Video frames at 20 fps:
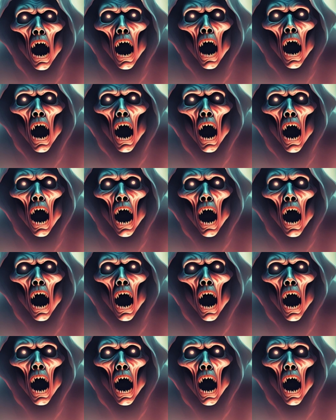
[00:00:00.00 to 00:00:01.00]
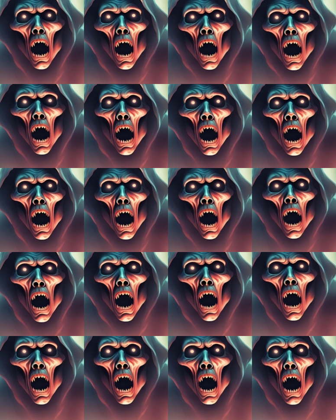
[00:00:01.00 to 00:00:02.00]
He followed it with greater ease and
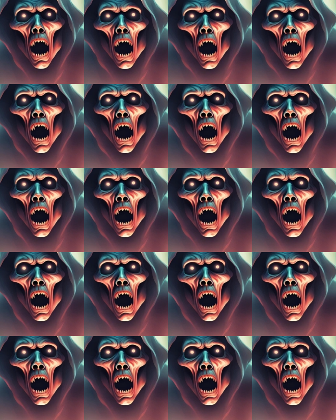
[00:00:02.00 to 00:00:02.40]
stealth,